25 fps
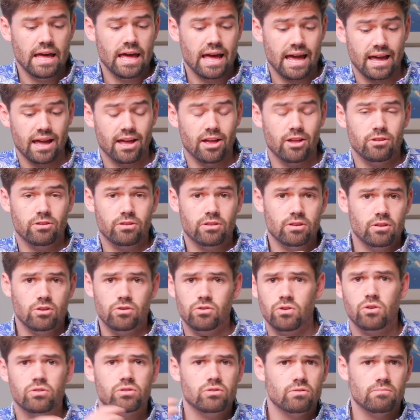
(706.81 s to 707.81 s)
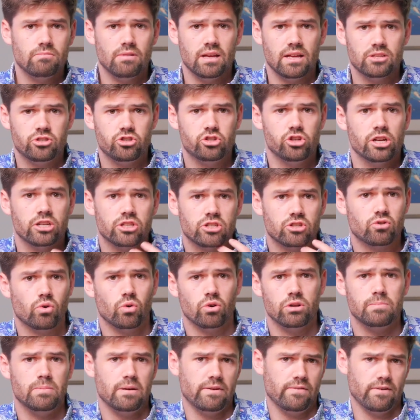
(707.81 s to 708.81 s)
And you know, it's just
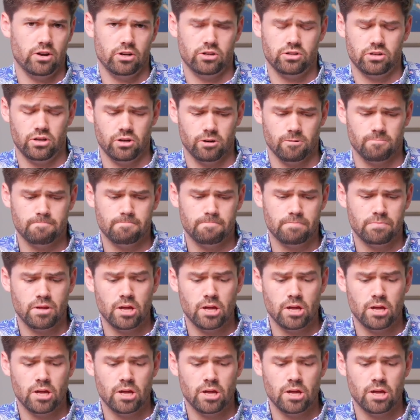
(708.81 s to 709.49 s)
going to be very secure.